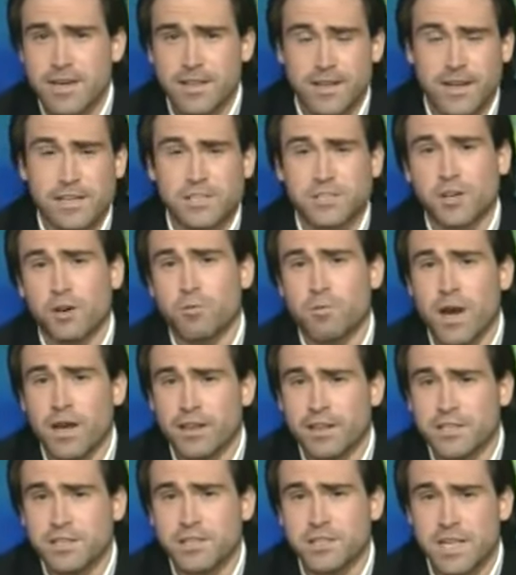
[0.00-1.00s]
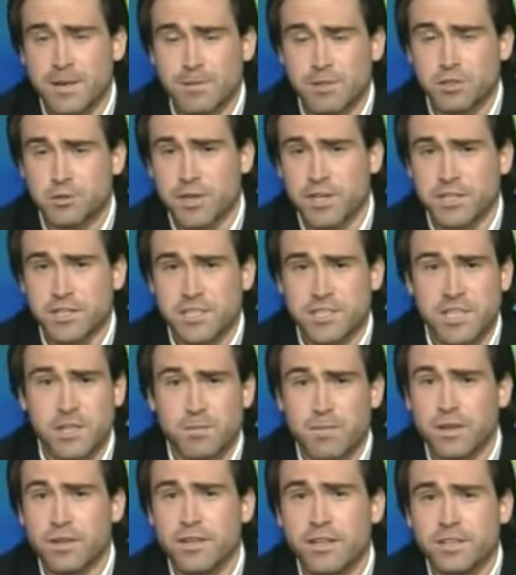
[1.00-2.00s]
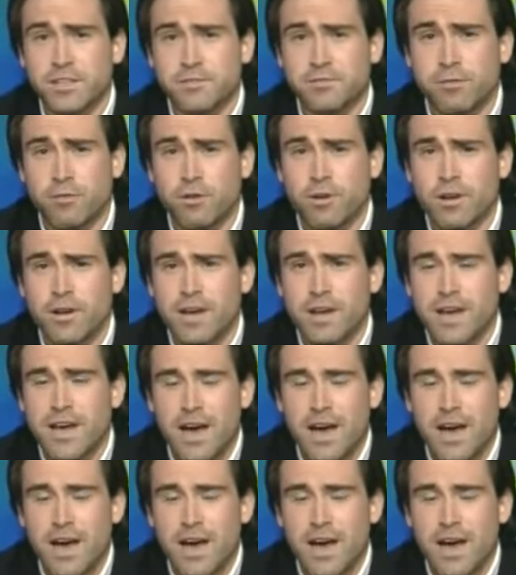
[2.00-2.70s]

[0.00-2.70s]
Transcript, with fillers: that I saw rallies, demonstrations in the millions for.